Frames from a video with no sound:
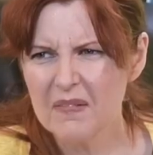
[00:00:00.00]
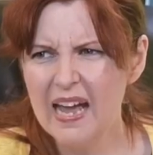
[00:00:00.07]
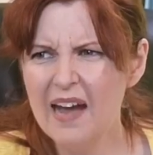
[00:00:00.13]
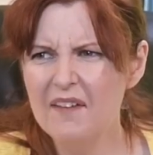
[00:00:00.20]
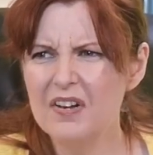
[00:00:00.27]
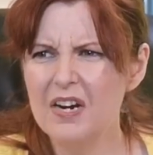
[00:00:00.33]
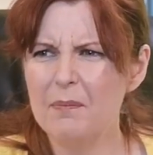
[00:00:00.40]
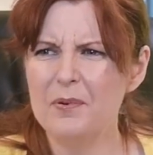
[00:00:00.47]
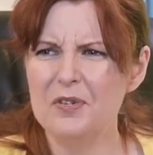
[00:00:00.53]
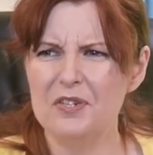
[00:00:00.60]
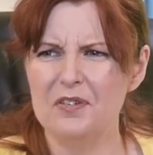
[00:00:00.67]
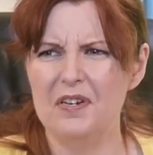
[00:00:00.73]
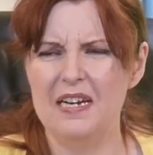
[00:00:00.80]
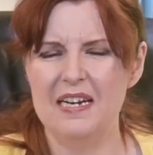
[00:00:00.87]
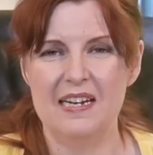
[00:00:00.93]
have an
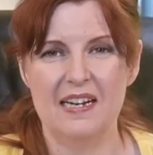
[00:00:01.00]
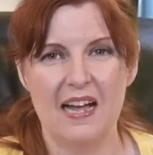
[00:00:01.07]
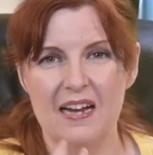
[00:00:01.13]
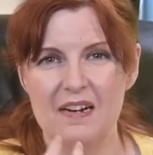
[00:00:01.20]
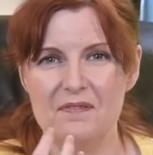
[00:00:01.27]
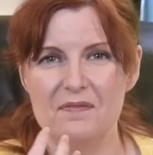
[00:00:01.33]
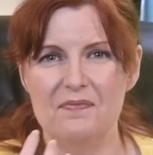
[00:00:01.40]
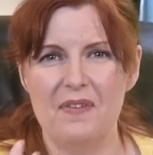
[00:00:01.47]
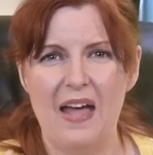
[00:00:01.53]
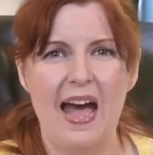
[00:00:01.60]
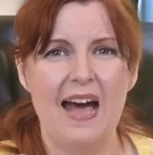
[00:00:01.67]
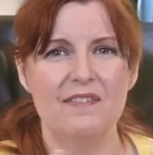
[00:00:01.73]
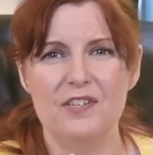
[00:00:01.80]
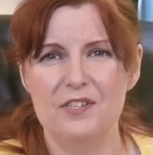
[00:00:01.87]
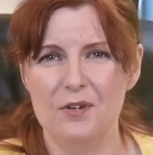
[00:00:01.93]
opportunity to kind of
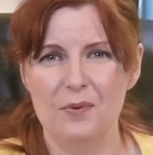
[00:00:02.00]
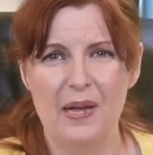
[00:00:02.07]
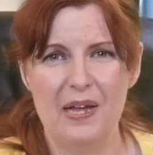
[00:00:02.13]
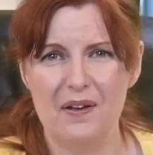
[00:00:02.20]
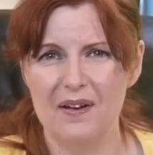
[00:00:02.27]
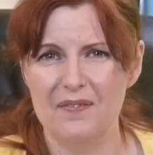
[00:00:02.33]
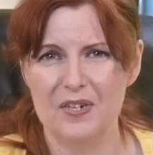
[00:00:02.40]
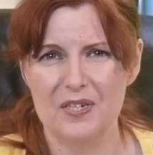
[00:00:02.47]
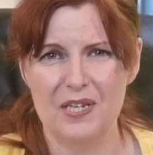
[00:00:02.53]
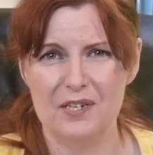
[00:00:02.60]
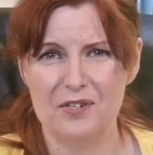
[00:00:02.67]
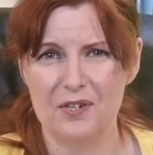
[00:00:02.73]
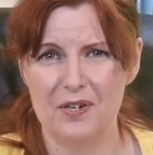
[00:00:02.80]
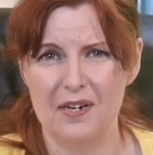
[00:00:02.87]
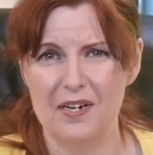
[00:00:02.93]
have a two-way
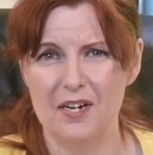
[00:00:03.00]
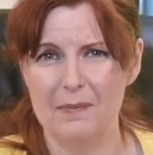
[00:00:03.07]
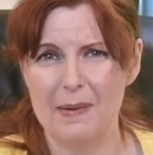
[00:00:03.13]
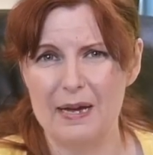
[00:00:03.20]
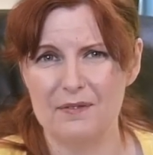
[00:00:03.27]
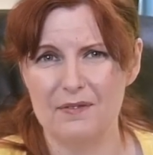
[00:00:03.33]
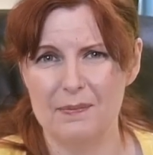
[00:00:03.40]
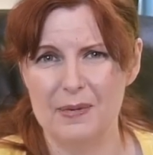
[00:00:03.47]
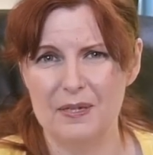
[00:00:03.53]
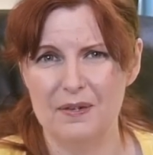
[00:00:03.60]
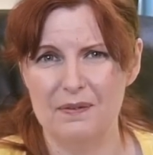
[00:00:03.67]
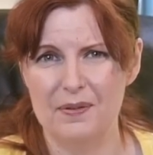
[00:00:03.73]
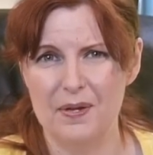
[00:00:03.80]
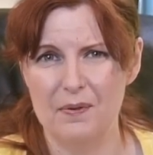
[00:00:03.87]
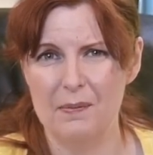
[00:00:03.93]
conversation and hear back from all
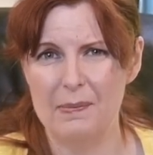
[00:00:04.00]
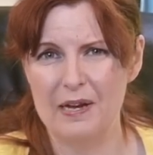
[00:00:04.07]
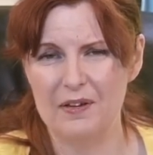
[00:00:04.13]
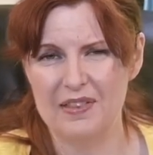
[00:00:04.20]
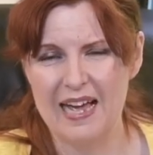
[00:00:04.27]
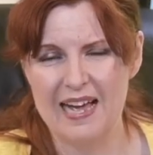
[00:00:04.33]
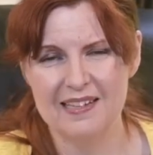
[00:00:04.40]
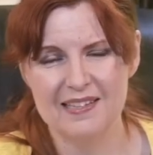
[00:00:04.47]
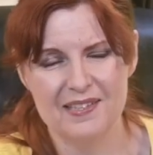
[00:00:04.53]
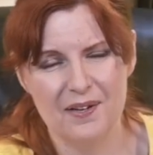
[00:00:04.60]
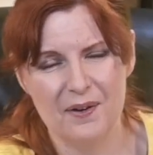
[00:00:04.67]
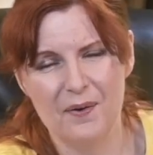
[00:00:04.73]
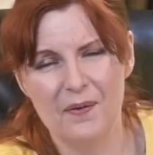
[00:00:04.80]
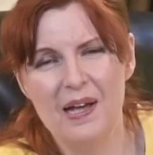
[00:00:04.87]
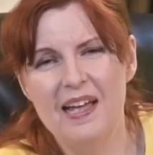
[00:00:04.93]
of you about that.
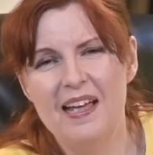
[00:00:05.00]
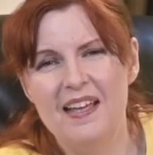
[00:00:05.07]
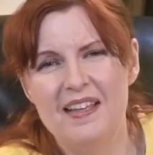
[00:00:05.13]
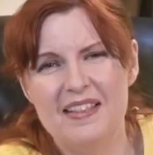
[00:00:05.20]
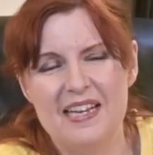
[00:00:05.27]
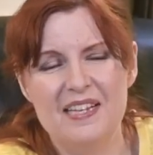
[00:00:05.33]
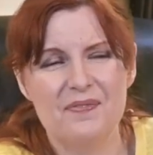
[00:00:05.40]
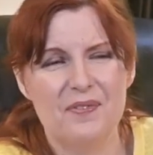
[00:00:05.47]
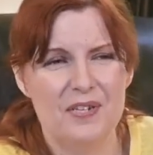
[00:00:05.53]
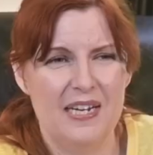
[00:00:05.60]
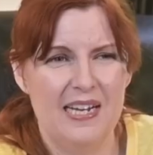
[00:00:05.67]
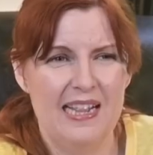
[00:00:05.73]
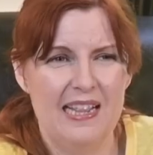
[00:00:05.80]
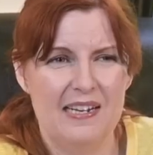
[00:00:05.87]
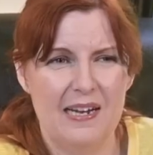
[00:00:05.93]
So thanks for
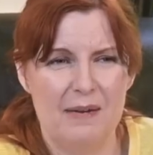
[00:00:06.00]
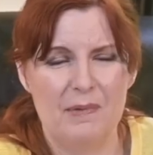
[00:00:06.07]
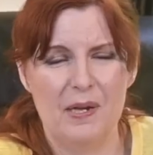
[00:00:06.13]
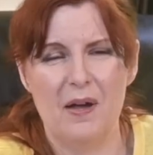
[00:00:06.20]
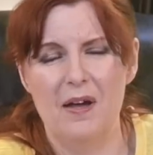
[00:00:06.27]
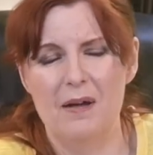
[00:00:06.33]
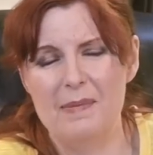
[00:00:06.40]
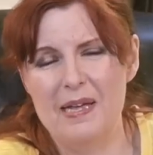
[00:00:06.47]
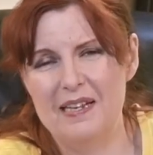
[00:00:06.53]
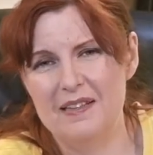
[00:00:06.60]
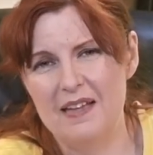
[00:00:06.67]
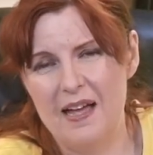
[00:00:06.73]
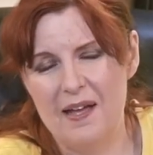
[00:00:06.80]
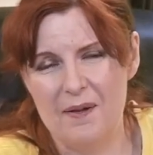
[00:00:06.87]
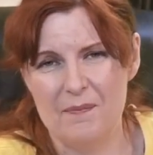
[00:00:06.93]
taking the time to comment.
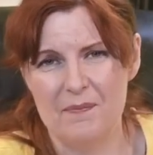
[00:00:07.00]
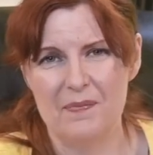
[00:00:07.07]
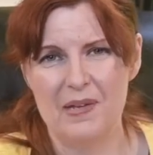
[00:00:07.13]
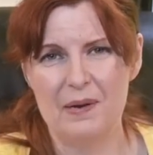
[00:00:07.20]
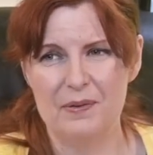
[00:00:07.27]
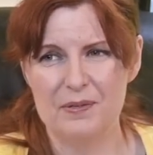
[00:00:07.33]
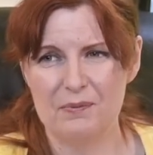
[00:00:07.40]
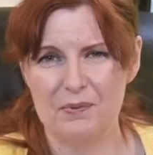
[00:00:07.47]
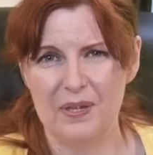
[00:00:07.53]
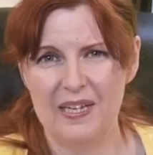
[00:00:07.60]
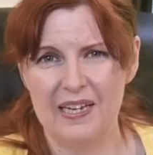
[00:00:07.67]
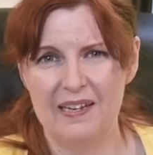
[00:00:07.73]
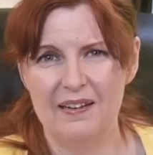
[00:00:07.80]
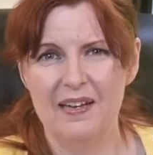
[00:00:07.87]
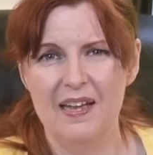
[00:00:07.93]
It was
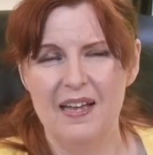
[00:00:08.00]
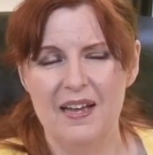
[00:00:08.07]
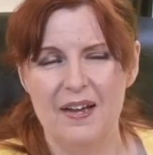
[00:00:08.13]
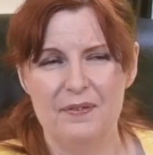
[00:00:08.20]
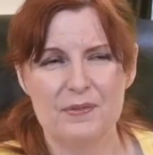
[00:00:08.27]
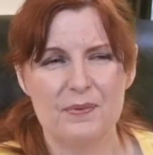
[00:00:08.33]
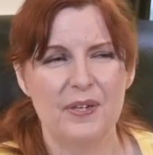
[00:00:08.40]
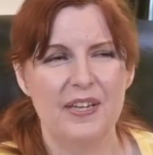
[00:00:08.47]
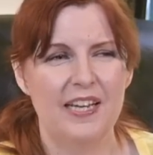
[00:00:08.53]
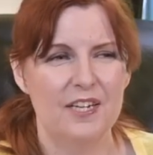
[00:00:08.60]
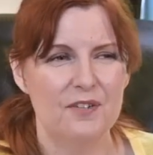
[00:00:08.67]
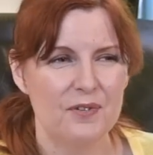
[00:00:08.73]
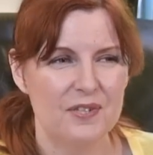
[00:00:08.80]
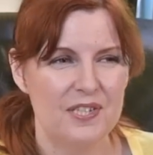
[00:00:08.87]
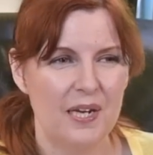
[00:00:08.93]
really
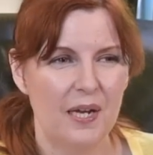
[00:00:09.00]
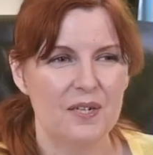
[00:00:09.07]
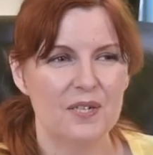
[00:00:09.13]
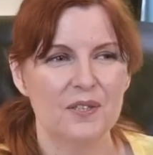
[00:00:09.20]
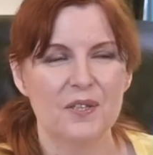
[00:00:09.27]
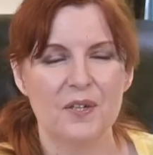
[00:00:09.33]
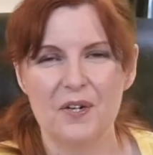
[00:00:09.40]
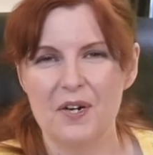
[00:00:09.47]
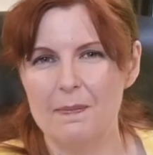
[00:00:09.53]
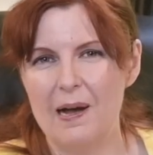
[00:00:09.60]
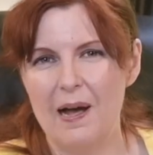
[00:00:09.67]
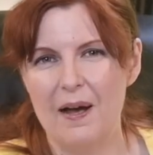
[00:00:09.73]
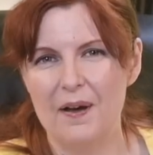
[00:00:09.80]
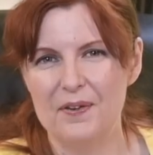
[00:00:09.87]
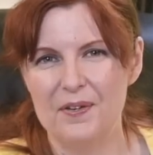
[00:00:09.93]
interesting to learn
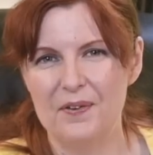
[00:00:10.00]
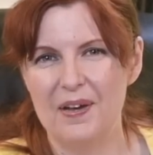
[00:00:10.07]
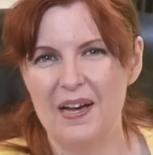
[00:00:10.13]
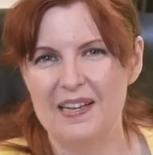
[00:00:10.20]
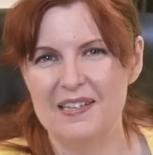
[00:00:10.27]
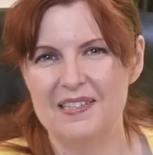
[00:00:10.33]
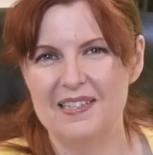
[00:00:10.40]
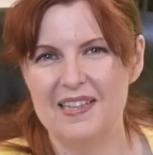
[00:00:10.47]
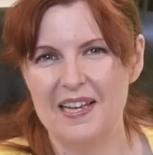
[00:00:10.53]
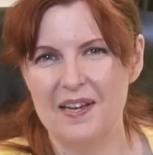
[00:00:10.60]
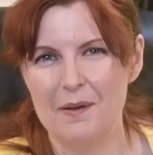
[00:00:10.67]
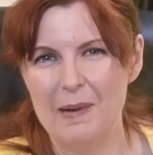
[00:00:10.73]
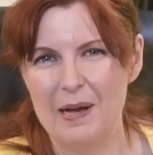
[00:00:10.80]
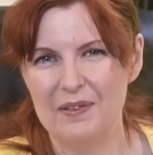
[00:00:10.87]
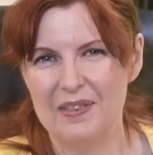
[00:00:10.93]
about how you guys think
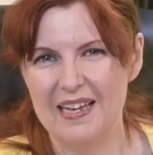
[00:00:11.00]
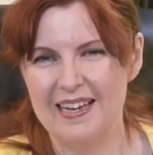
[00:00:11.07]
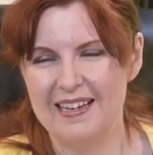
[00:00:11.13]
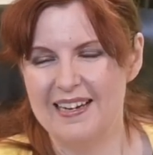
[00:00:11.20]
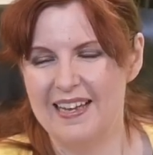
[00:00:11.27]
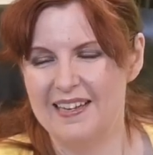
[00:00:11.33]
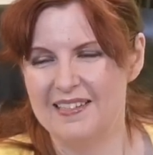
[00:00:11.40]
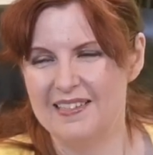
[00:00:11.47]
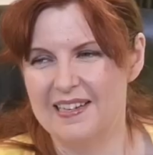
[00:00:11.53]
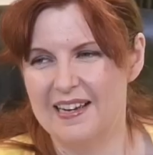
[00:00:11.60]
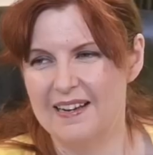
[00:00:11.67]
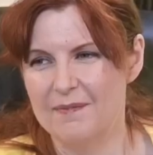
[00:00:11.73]
about that, and